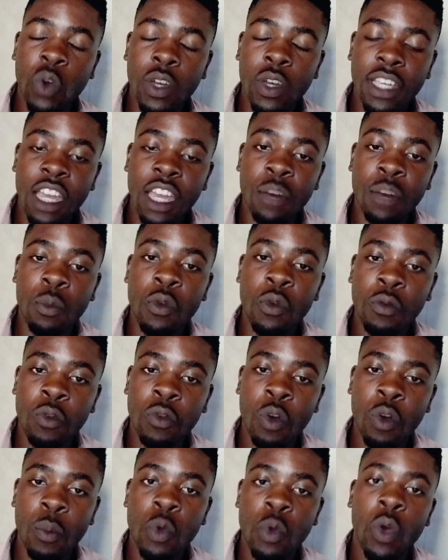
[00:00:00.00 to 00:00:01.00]
soul can move
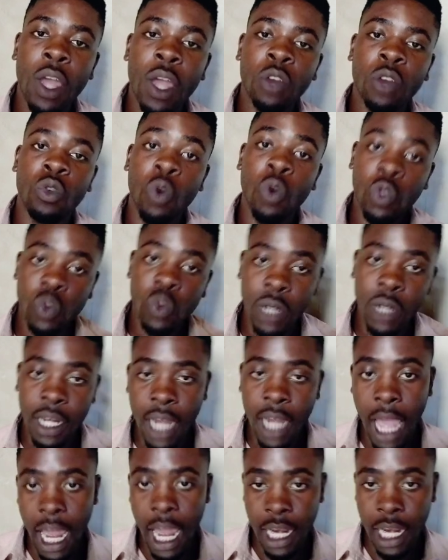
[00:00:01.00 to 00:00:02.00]
from you and go to
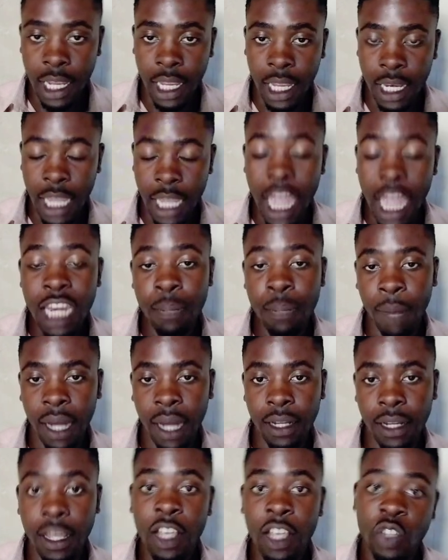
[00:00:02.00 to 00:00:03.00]
an
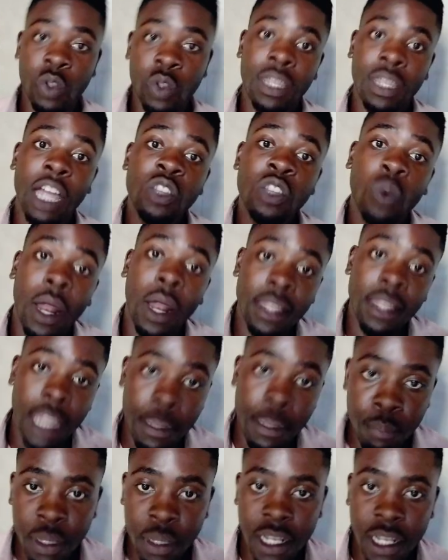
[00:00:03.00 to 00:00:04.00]
animal. So that's what
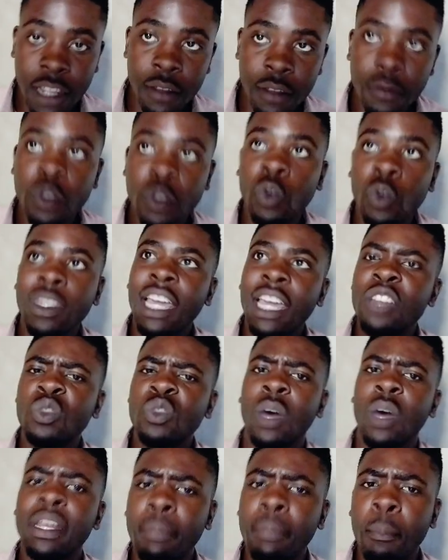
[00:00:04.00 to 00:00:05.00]
they believe. So
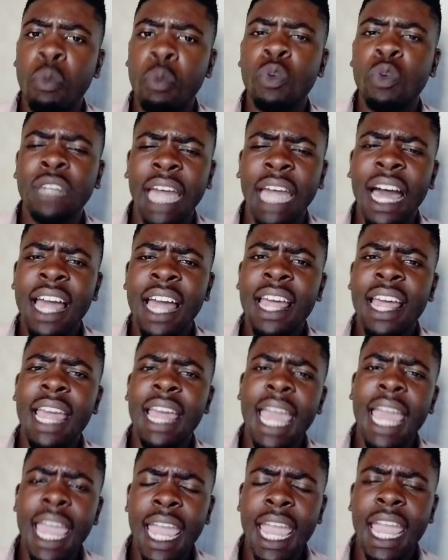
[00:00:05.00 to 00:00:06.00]
that's what Buddha
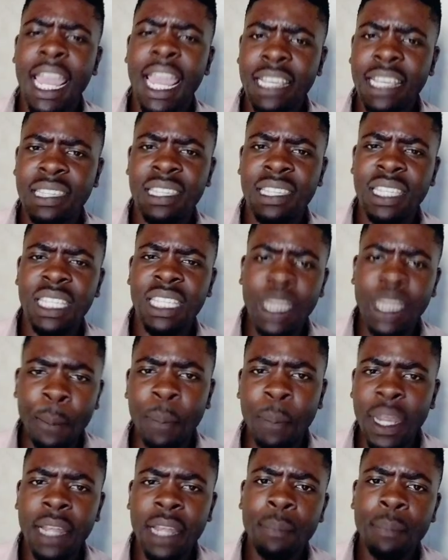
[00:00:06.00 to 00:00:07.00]

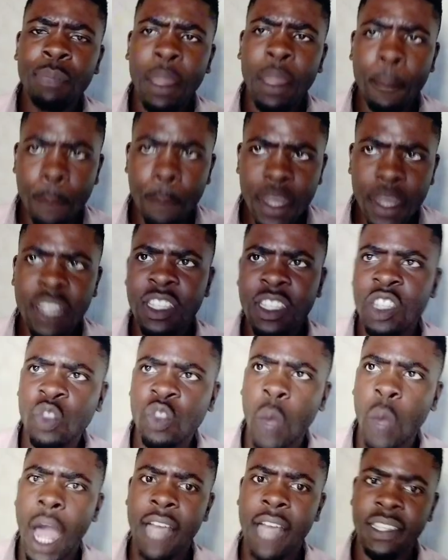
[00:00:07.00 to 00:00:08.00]
simply means
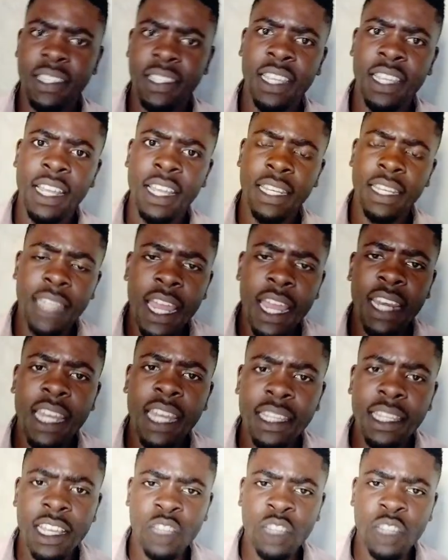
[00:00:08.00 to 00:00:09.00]
to us. Then
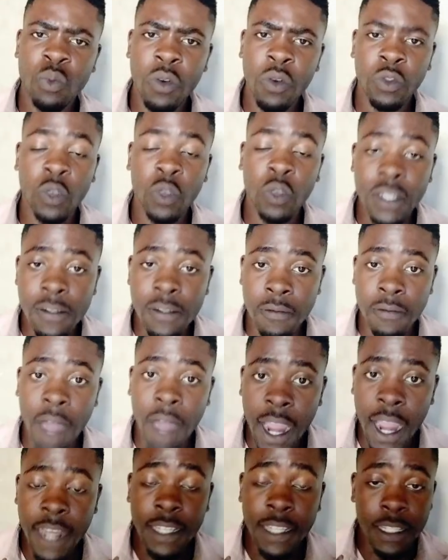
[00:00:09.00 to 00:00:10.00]
let us move to
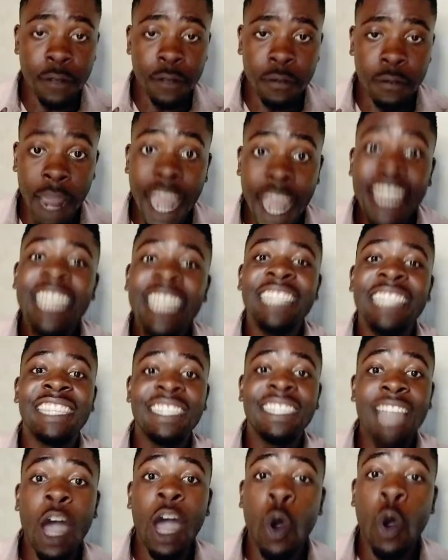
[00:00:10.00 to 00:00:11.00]
divine. Divine is
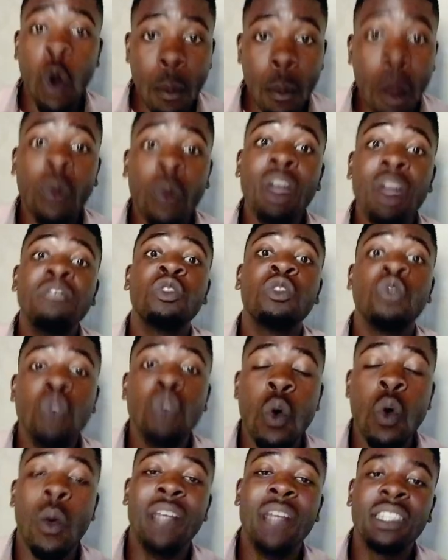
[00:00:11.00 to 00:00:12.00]
Sangoma. We have to
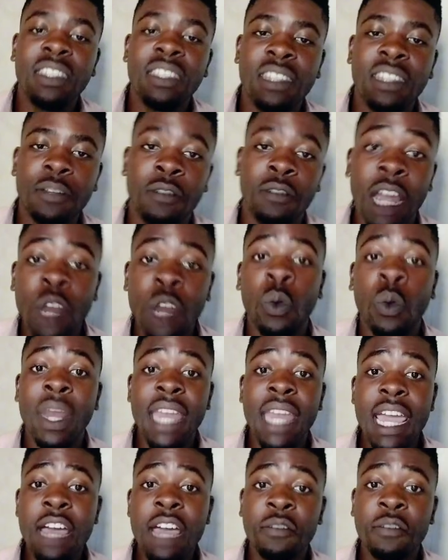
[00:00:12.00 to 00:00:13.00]
know what is divine.
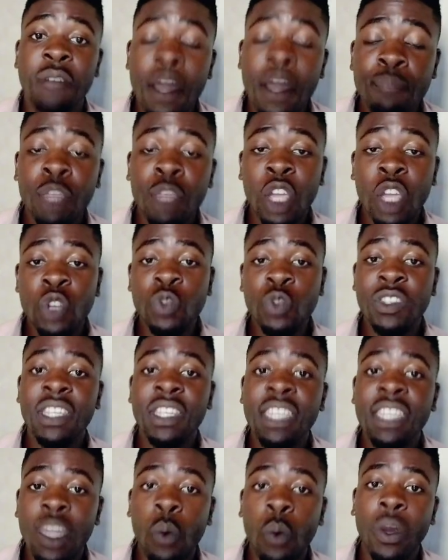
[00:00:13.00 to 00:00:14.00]
Whenever you
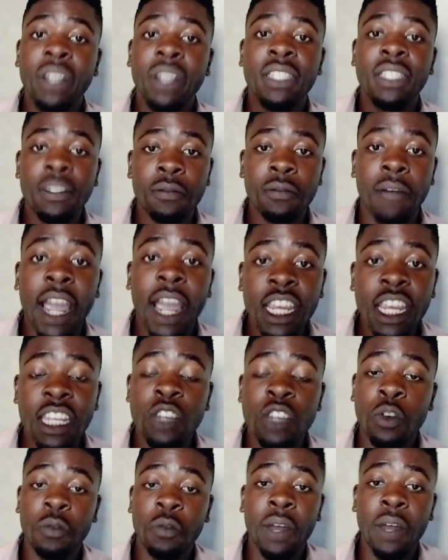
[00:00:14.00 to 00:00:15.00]
see the word divine
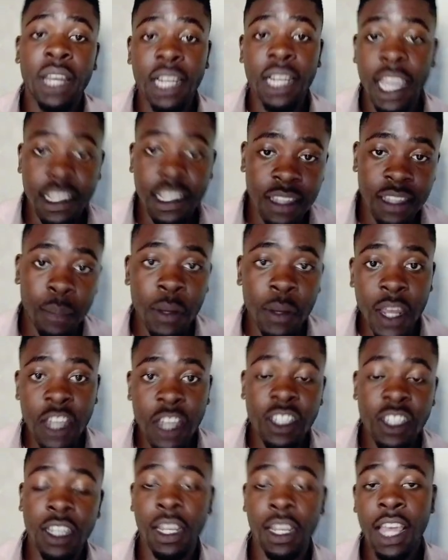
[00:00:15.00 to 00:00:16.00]
in your final
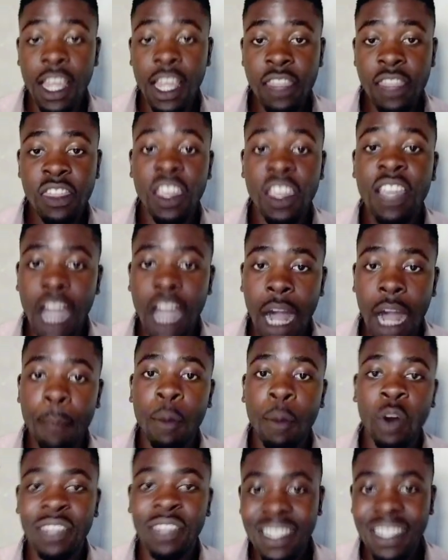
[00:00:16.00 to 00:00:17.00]
examination, think
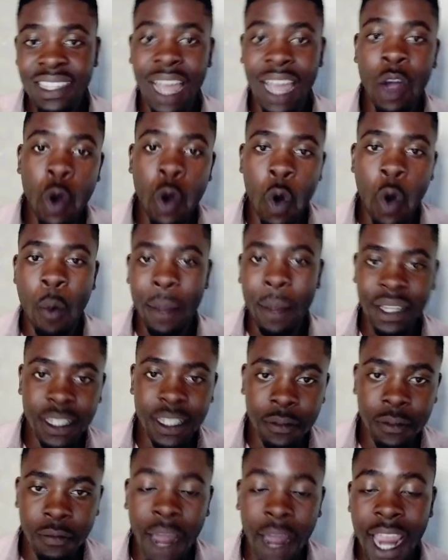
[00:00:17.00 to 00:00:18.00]
about Sangoma,
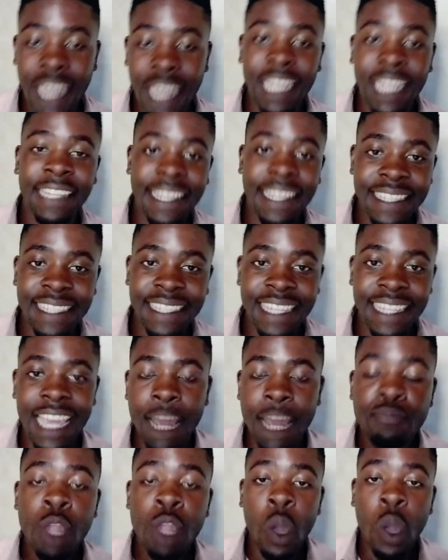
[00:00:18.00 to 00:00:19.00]
divine. Let us
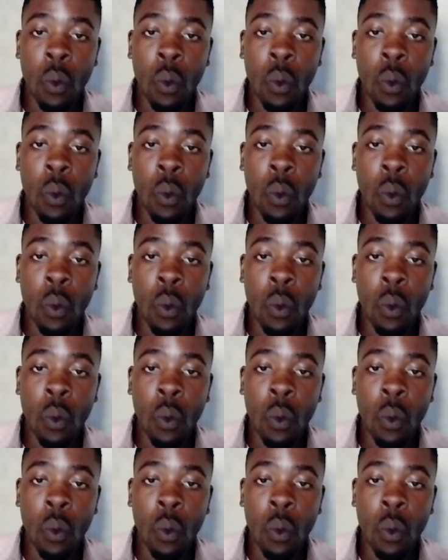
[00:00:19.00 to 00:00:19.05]
hear